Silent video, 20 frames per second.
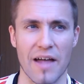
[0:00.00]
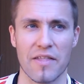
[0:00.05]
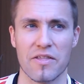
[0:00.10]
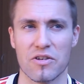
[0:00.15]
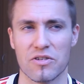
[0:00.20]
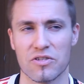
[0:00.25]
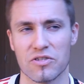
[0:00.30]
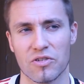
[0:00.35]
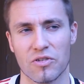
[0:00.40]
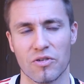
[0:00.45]

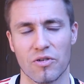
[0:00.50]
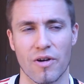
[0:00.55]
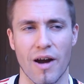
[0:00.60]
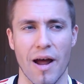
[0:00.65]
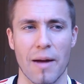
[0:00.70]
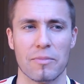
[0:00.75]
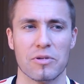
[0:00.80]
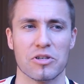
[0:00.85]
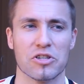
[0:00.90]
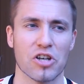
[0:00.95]
Henderson or
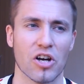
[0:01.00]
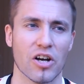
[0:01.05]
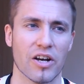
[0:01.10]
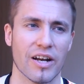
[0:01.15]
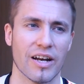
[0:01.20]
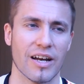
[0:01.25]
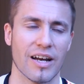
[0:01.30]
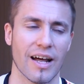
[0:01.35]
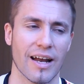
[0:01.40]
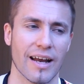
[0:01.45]
Emre Can
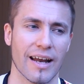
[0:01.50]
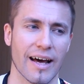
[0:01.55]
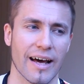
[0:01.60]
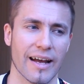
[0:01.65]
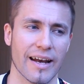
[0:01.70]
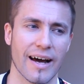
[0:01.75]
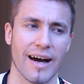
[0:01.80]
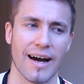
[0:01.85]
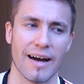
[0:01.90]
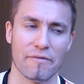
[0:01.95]
and
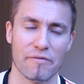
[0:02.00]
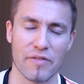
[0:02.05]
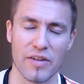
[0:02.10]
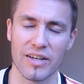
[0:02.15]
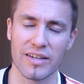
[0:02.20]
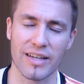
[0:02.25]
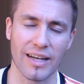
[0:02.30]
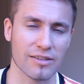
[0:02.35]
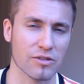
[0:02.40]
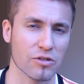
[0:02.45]
Lallana. I
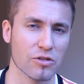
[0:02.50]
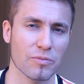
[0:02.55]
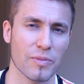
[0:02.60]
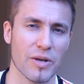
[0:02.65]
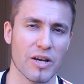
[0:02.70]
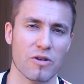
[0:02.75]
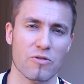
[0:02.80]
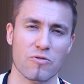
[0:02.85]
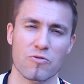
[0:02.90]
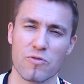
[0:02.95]
think that could
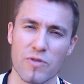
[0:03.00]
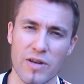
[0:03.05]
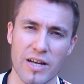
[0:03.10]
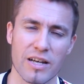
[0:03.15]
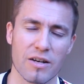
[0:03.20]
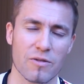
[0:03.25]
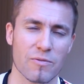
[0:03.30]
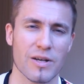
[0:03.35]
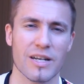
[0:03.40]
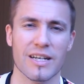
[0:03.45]
be a
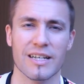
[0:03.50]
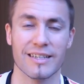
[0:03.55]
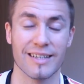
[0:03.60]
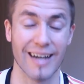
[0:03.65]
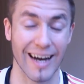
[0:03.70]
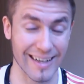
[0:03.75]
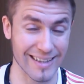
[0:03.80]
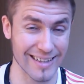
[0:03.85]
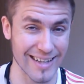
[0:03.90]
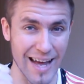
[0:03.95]
really, really
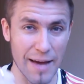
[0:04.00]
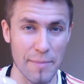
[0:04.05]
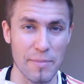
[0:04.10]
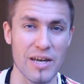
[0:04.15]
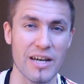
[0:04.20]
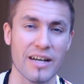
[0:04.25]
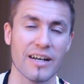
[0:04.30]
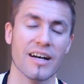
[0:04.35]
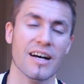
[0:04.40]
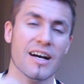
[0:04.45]

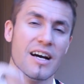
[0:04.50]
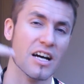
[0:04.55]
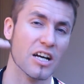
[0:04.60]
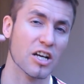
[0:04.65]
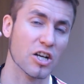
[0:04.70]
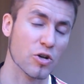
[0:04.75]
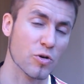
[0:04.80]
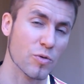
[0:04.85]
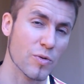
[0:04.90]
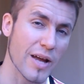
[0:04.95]
dynamic,
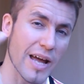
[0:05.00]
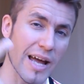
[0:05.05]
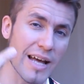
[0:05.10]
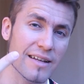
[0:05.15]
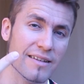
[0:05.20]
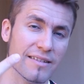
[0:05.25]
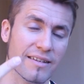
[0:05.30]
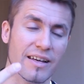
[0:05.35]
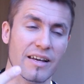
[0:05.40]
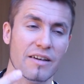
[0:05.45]

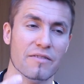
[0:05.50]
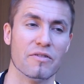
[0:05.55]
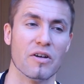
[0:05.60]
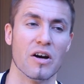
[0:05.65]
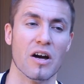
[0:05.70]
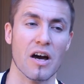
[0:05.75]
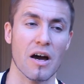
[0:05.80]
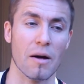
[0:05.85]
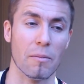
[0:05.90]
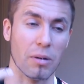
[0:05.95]

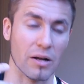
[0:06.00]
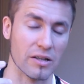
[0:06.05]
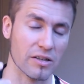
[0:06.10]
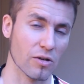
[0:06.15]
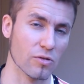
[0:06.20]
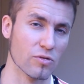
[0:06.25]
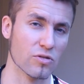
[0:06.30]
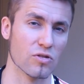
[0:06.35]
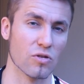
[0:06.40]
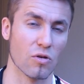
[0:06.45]
creative, but
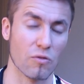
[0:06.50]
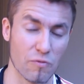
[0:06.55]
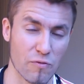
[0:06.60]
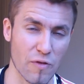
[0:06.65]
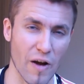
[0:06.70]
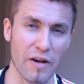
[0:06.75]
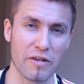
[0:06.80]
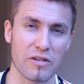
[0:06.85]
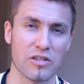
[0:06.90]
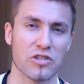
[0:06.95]
also
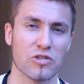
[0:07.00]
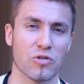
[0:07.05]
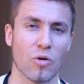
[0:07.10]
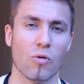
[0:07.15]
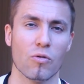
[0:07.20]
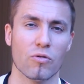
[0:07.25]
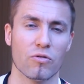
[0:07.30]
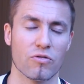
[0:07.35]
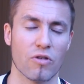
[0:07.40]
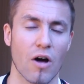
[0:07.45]
very
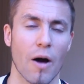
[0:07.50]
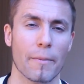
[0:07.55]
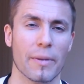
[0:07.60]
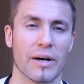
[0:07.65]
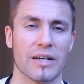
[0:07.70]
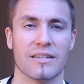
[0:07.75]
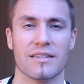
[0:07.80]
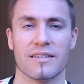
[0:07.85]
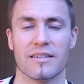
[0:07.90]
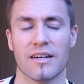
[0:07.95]
strong,
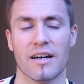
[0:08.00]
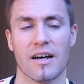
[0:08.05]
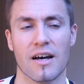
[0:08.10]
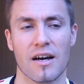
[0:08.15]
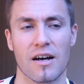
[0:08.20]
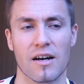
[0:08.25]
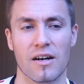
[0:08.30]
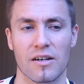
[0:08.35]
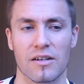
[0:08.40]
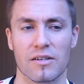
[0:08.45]
robust
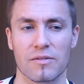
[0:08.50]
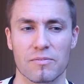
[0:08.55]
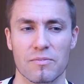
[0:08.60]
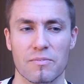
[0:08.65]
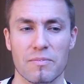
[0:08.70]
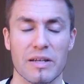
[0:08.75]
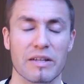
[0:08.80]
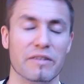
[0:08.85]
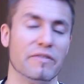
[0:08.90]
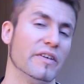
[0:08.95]
uh,
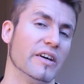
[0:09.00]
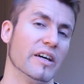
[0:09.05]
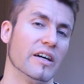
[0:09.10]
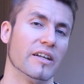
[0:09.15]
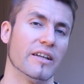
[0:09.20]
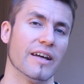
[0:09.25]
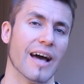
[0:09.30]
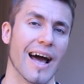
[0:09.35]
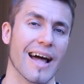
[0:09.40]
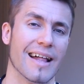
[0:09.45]

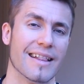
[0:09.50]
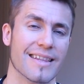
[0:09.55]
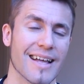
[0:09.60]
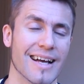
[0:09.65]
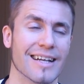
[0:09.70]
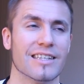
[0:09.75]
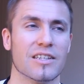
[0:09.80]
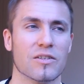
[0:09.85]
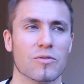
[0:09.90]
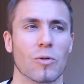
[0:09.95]
midfield. And
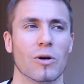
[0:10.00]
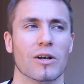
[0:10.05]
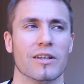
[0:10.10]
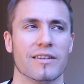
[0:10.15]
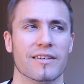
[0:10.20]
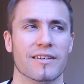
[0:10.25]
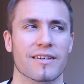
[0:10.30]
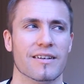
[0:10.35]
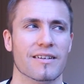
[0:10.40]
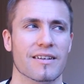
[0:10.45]
that's
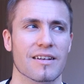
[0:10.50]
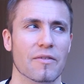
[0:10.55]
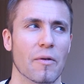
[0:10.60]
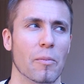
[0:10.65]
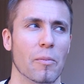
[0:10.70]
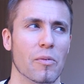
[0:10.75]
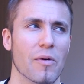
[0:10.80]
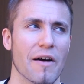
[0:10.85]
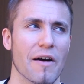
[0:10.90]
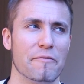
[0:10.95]
what
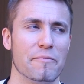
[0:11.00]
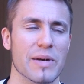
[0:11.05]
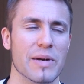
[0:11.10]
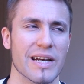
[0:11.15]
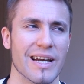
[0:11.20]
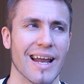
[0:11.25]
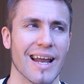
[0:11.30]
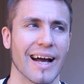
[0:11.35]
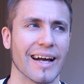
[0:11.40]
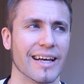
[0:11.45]
Liverpool have
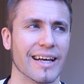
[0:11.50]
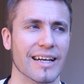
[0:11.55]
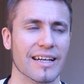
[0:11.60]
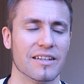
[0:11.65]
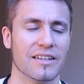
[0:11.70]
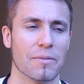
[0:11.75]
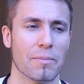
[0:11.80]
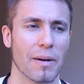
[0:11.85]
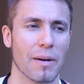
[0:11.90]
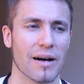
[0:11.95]
been lacking
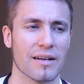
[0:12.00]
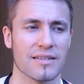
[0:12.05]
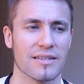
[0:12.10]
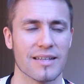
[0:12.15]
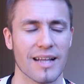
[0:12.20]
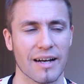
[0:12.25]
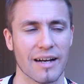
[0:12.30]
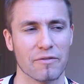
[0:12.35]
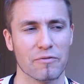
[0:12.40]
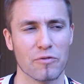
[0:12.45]
in the
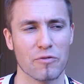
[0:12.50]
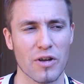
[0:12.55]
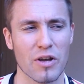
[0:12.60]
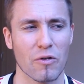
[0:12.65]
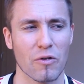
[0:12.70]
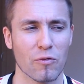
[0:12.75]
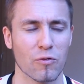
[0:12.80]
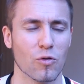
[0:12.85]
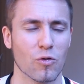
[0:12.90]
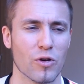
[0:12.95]
past like three
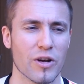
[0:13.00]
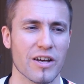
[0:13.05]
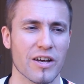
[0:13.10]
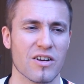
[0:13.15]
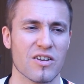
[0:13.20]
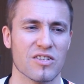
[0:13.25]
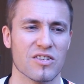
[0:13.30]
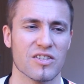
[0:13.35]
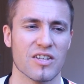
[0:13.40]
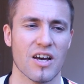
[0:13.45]
or four
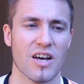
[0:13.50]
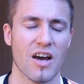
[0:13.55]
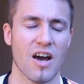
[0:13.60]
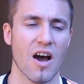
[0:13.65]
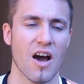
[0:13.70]
years.